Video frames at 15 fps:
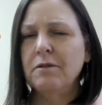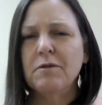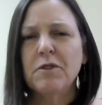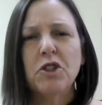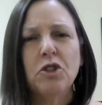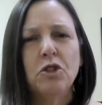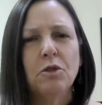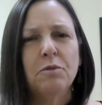
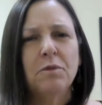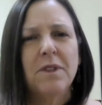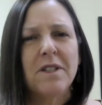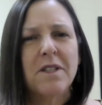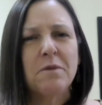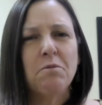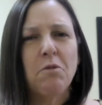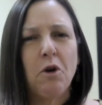Zoom
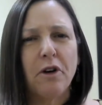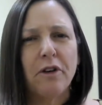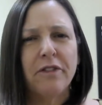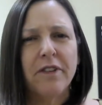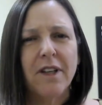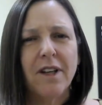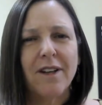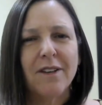
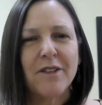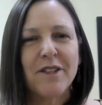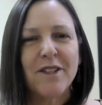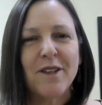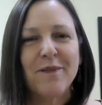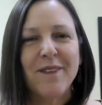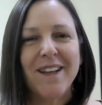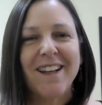dysmorphia or
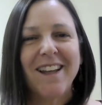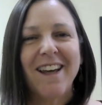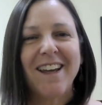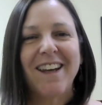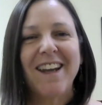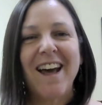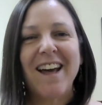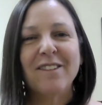something
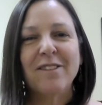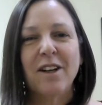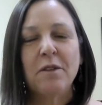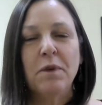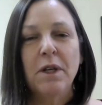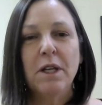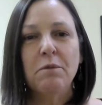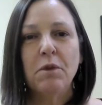like that, where
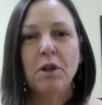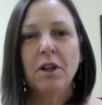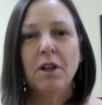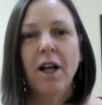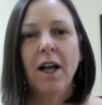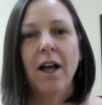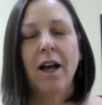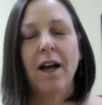people
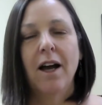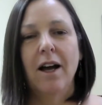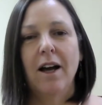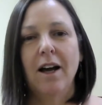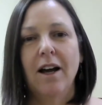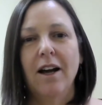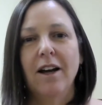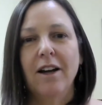
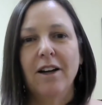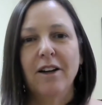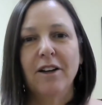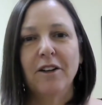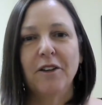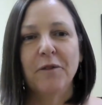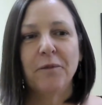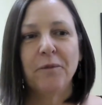
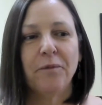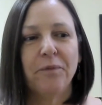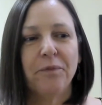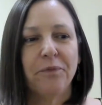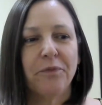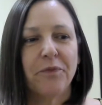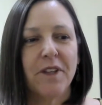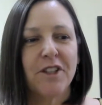um,
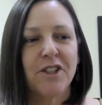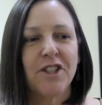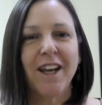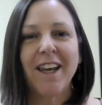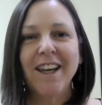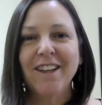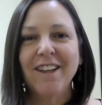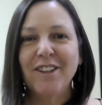
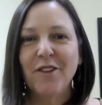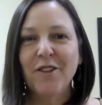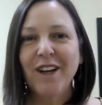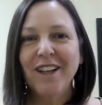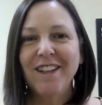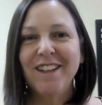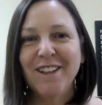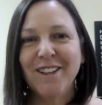checking the
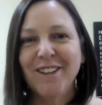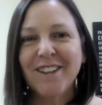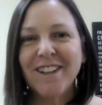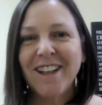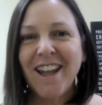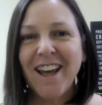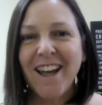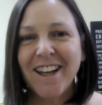way they look
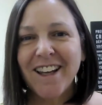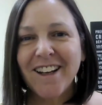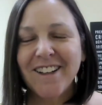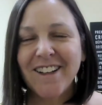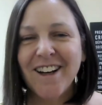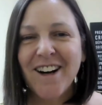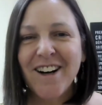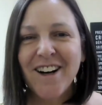like
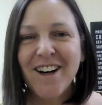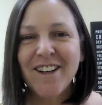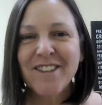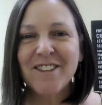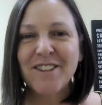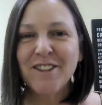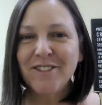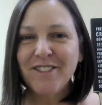
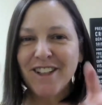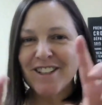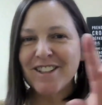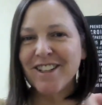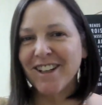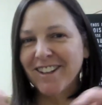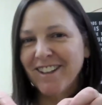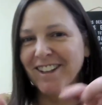on Zoom. They
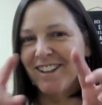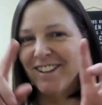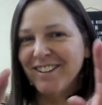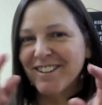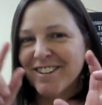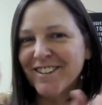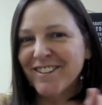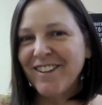check the
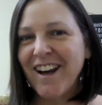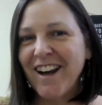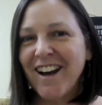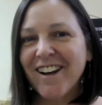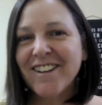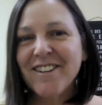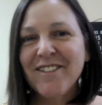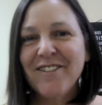little
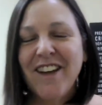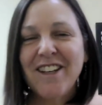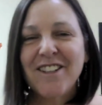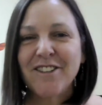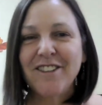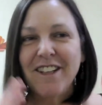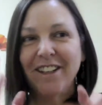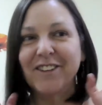square to make
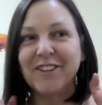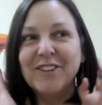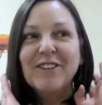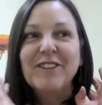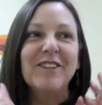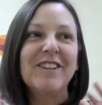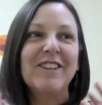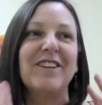sure that
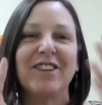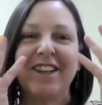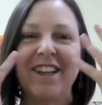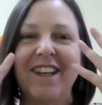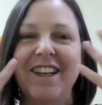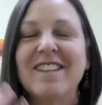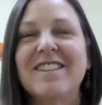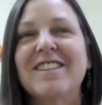oh
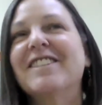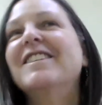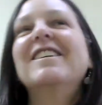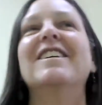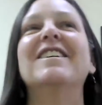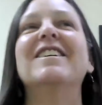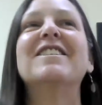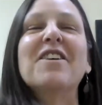everything
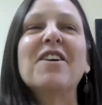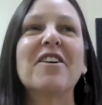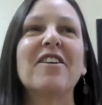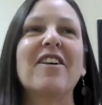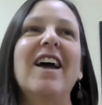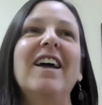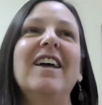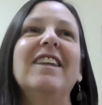is all
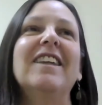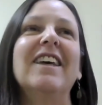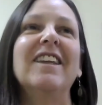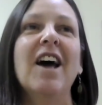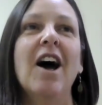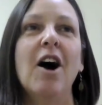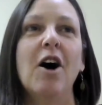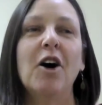right
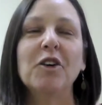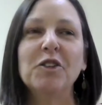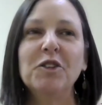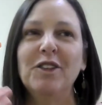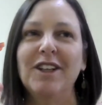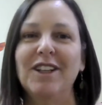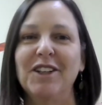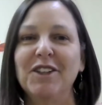and how do
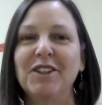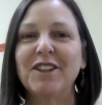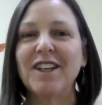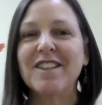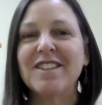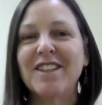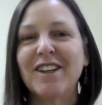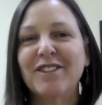they look
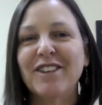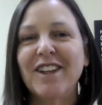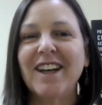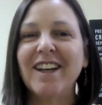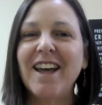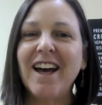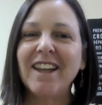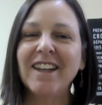and stuff
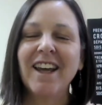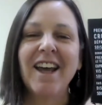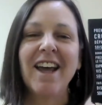like that.